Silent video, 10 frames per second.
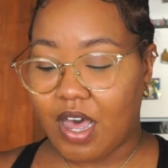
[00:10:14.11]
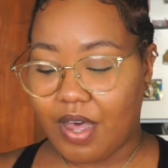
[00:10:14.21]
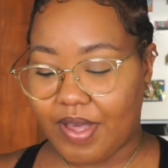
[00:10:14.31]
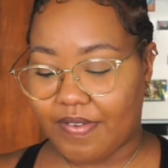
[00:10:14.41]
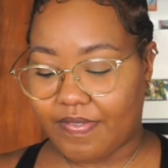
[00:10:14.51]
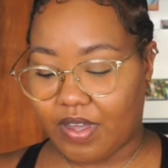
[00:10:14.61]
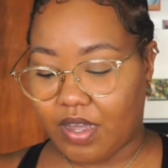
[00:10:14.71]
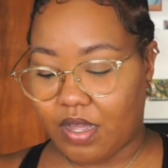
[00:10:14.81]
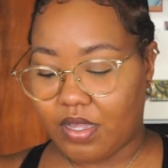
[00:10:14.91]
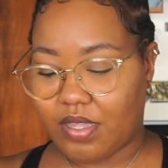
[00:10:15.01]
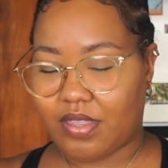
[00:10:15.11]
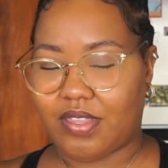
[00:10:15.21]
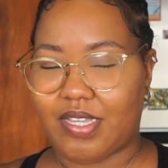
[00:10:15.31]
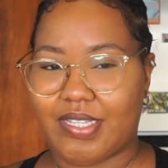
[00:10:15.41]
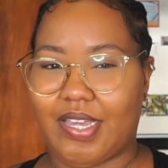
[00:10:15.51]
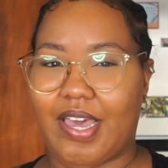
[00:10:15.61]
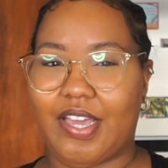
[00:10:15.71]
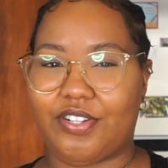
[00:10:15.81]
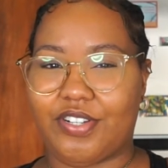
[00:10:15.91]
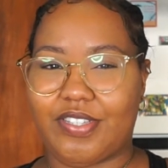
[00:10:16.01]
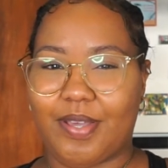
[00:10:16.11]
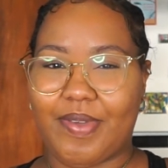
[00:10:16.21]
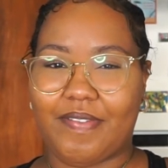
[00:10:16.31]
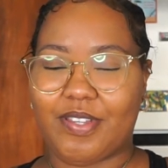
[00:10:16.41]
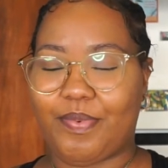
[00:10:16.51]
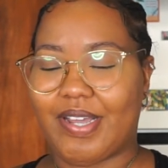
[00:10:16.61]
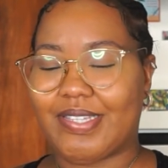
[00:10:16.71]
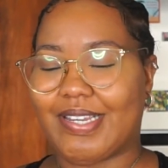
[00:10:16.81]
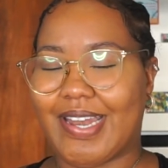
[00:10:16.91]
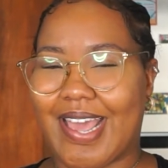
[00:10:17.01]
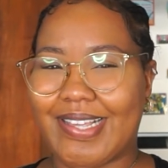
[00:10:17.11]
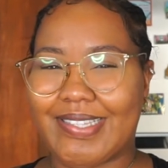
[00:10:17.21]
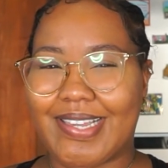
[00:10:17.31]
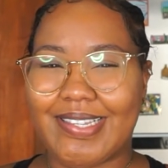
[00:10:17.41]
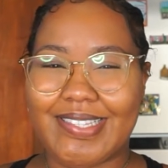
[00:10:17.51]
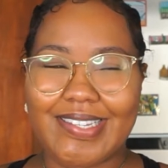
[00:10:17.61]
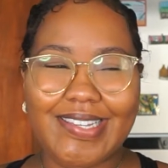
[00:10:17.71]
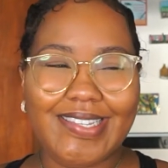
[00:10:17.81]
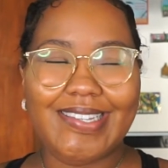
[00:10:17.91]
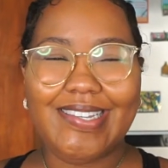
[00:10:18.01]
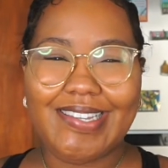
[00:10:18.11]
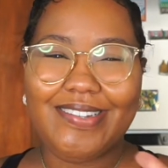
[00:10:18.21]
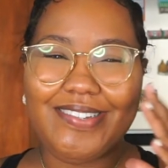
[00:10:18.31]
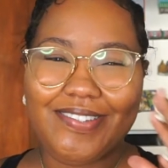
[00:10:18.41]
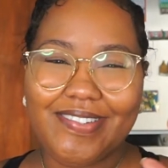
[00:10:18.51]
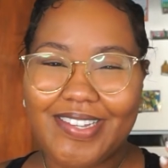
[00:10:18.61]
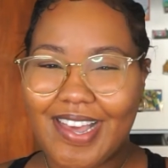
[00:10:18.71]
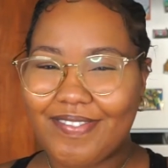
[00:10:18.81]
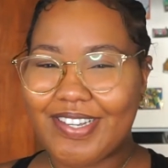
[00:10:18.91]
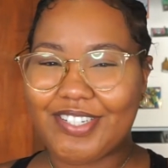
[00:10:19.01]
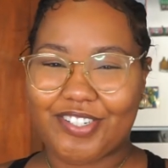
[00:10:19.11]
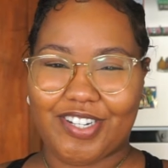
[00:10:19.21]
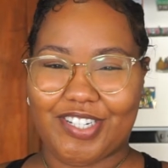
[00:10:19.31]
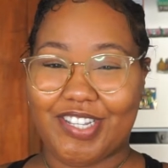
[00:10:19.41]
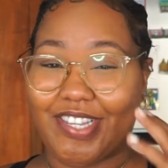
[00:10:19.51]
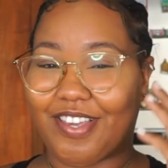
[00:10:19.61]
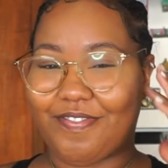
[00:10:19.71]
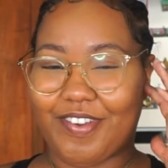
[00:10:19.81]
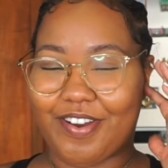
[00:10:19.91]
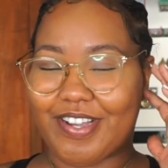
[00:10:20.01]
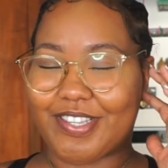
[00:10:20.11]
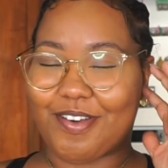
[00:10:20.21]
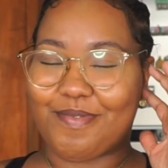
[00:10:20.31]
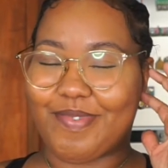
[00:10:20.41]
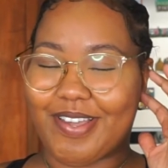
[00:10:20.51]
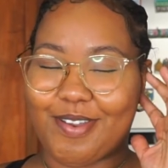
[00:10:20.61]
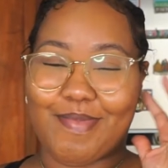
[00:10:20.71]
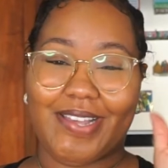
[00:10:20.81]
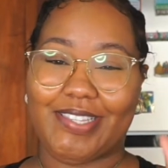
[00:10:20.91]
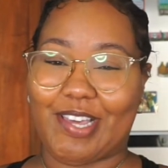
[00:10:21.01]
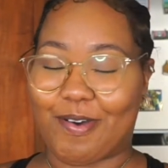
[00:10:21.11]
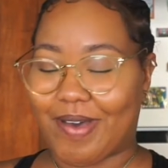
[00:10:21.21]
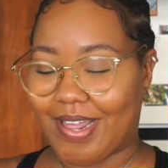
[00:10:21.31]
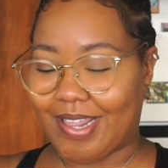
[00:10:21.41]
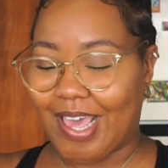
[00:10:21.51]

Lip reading: However, there's like an extra step you have to press next that is, it doesn't really have the instructions. I could figure it out, but it might take a while.